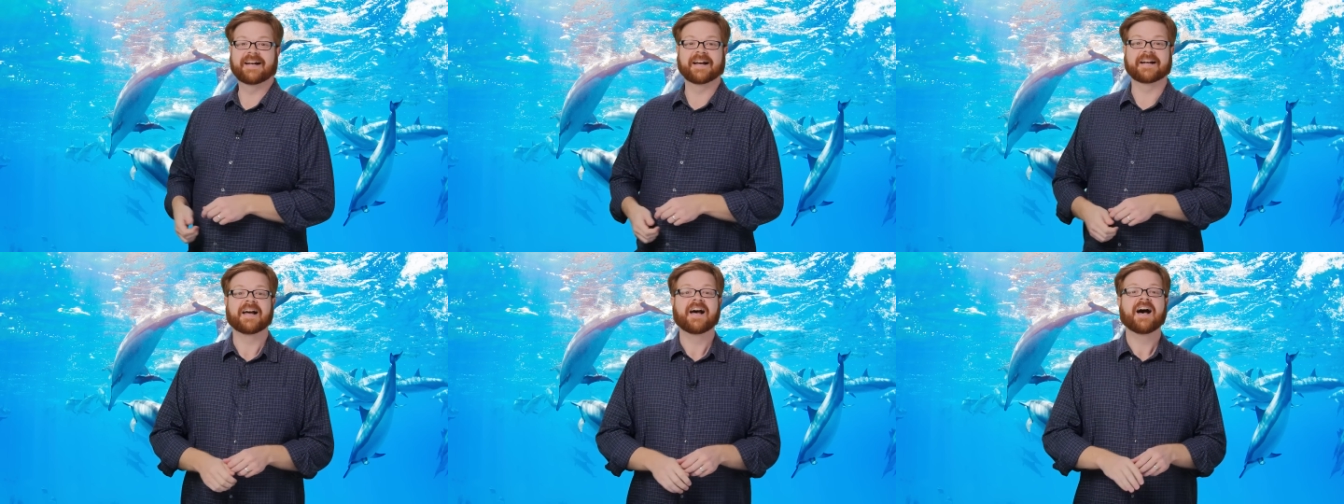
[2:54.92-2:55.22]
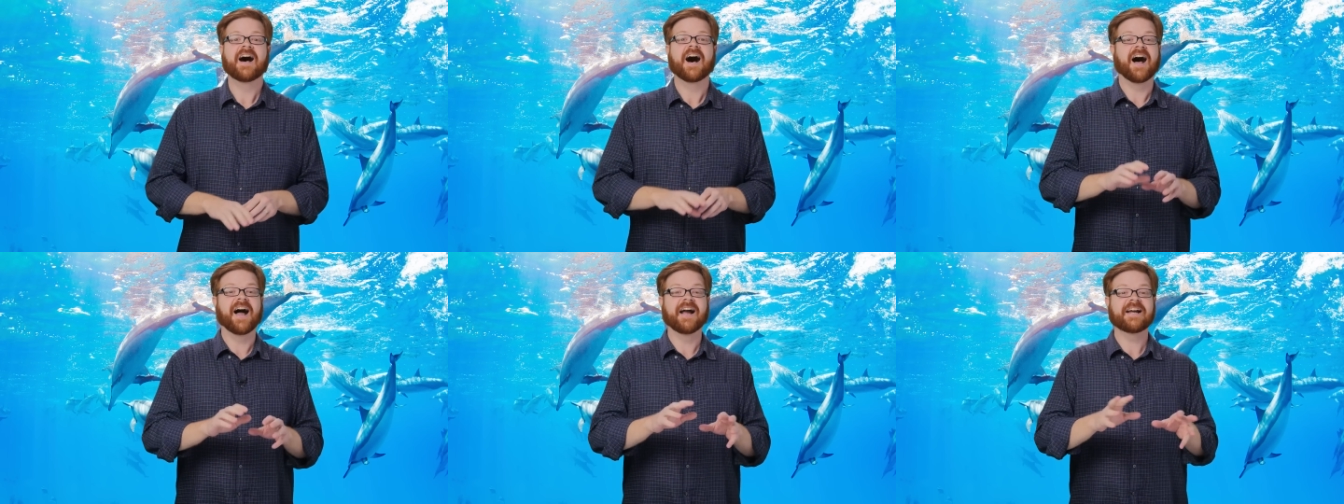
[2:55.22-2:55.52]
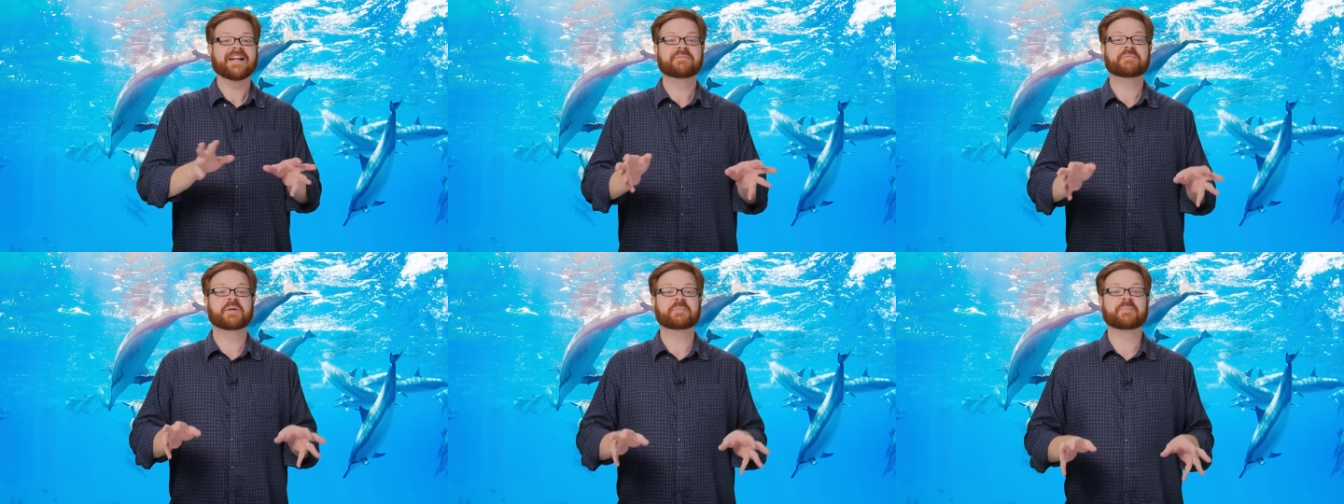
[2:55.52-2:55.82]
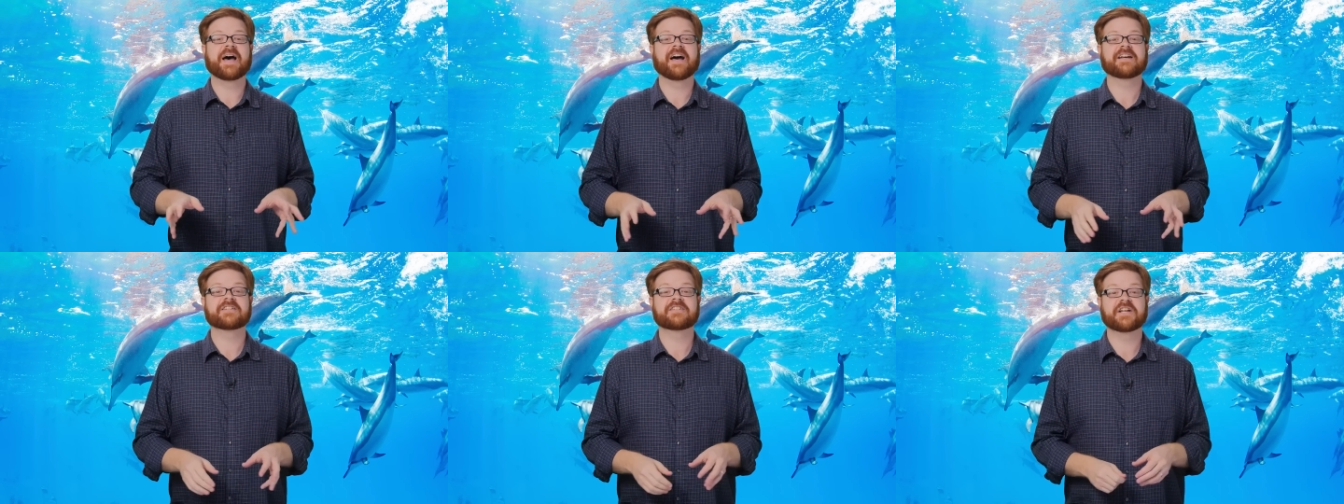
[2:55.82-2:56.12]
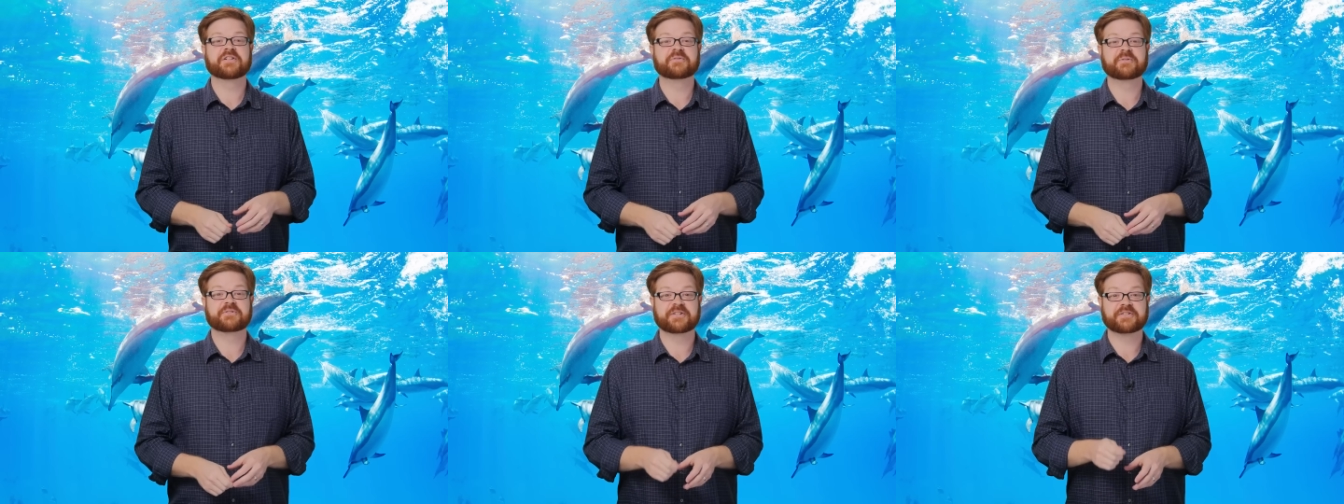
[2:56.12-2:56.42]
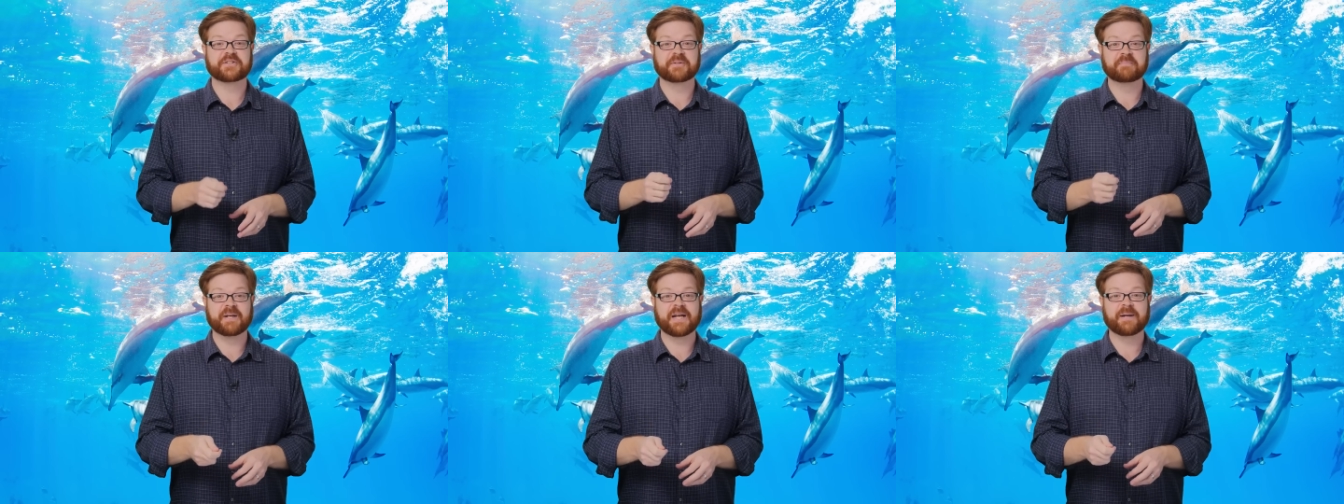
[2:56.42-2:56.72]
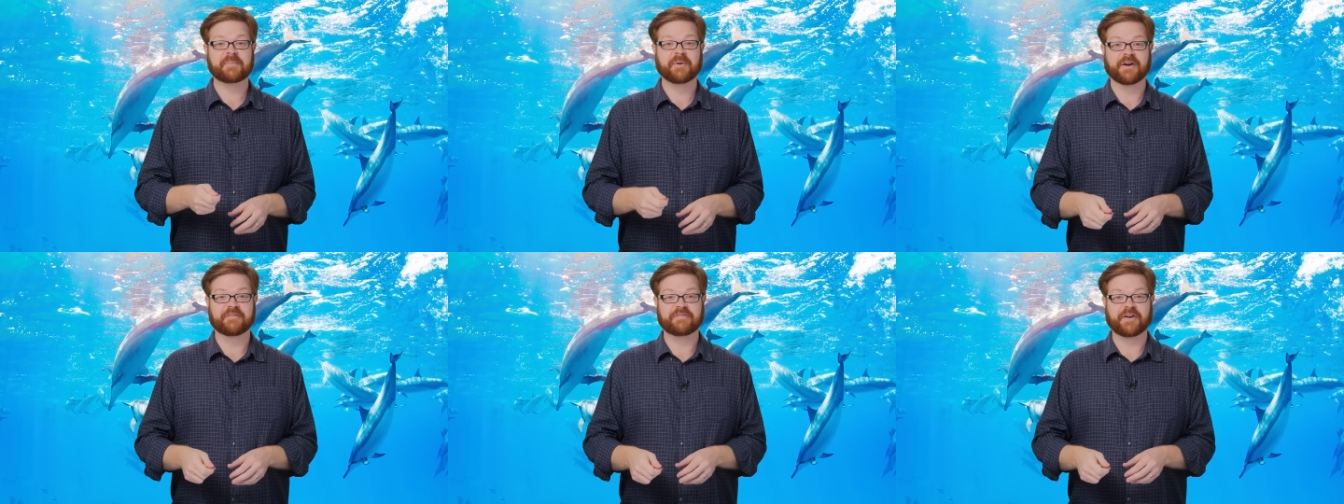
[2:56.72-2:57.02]
Heck, I could even be backstage with Justin
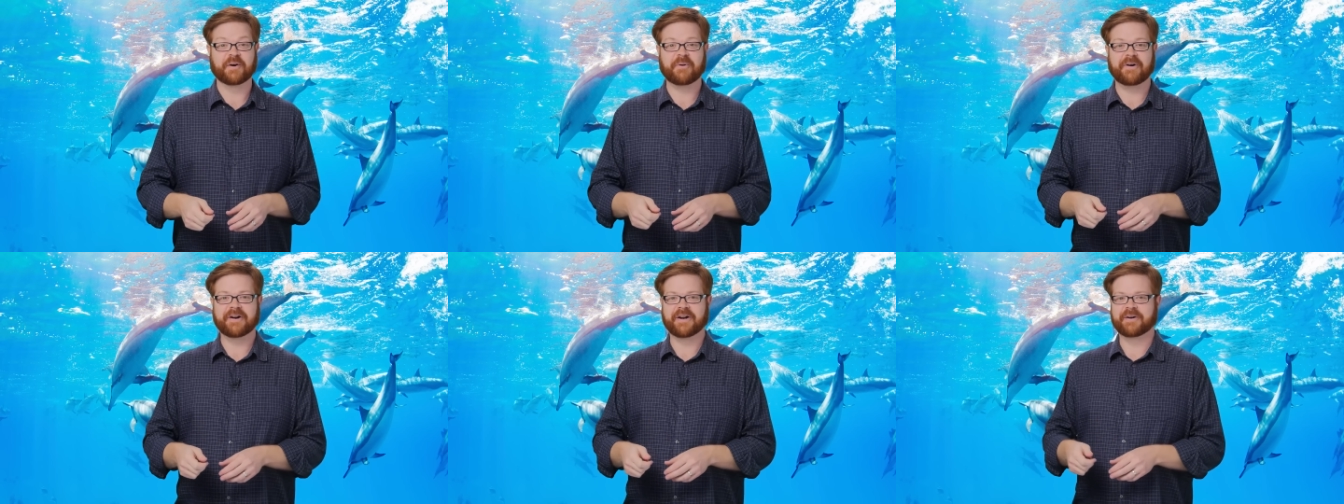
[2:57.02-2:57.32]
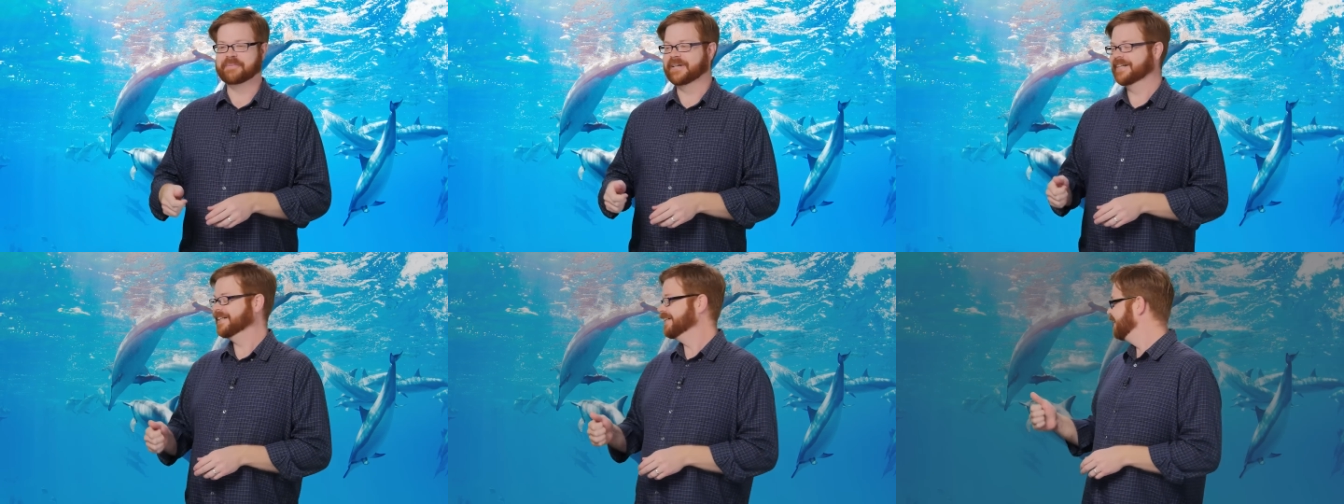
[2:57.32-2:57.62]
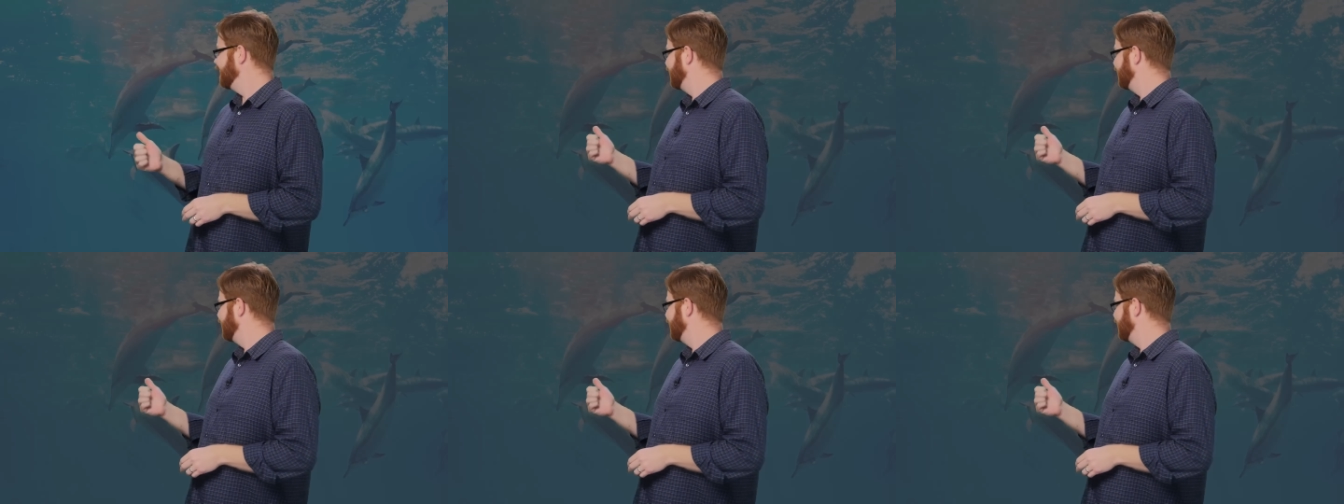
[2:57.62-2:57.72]
Bieber if I wanted to be.